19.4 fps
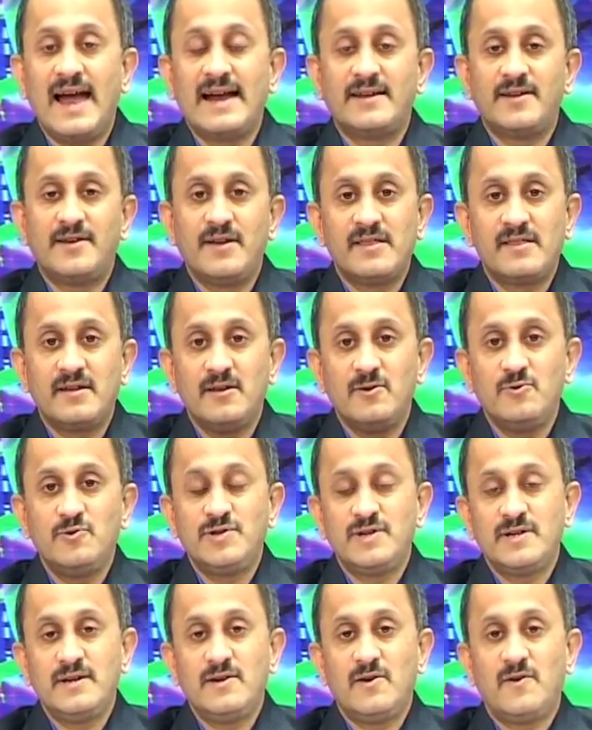at a
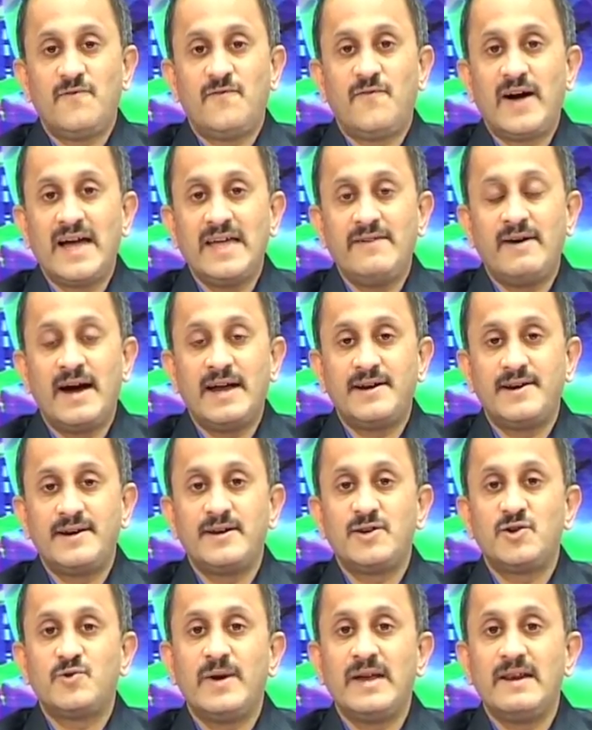resolution of
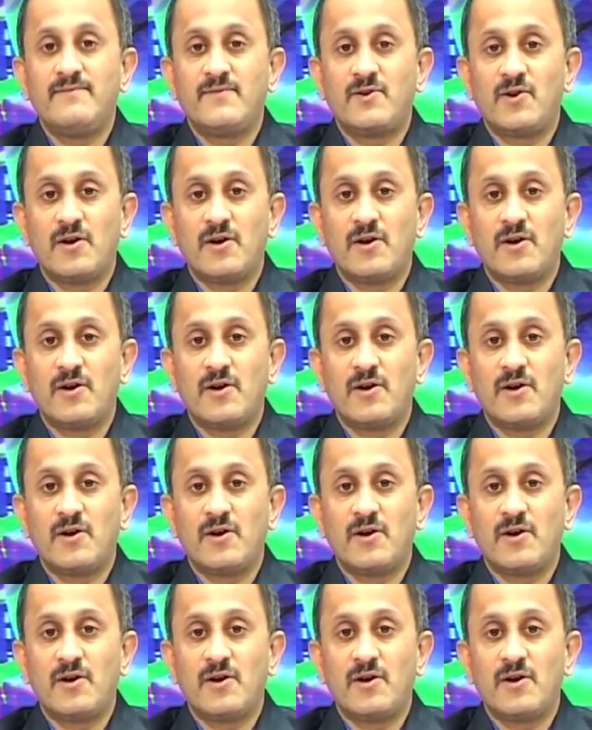512